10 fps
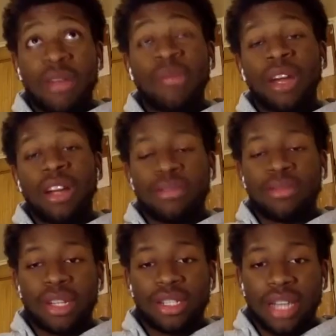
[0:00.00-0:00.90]
remember, I
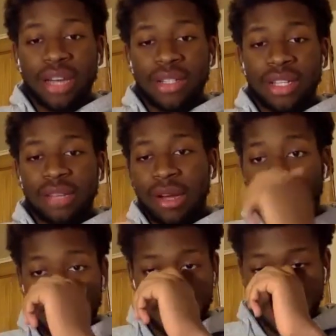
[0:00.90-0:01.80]
remember actually, I was at
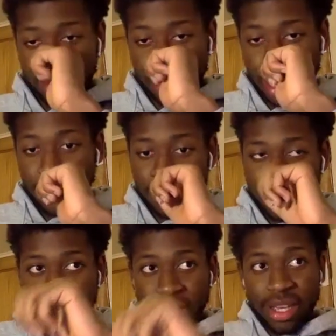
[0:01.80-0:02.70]
my old school,
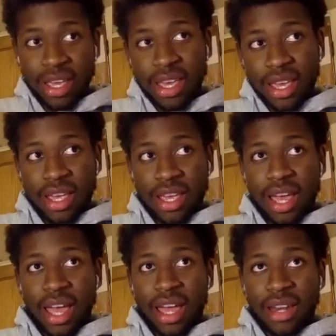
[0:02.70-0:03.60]
Emerson Park,
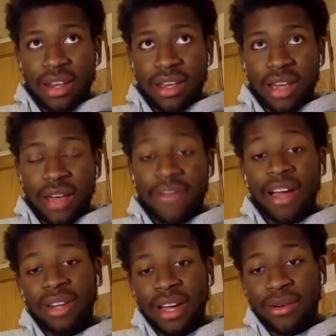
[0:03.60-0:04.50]
and uh, I
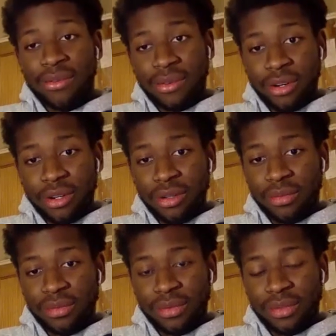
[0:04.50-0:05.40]
found out
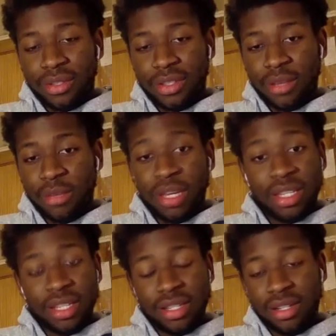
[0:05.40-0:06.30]
through the
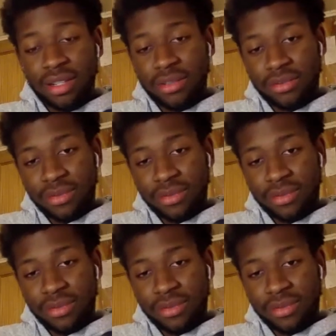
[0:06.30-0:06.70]
PE teacher.